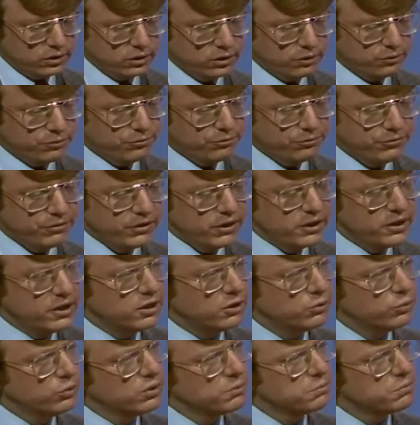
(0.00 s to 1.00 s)

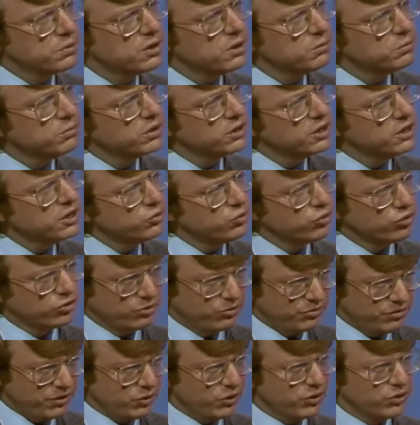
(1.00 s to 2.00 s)
affiliated with a public interest,
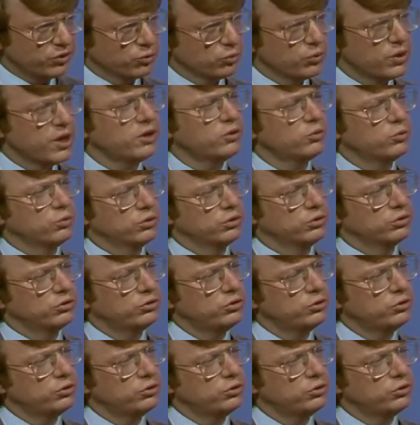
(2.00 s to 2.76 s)
a fairly direct one,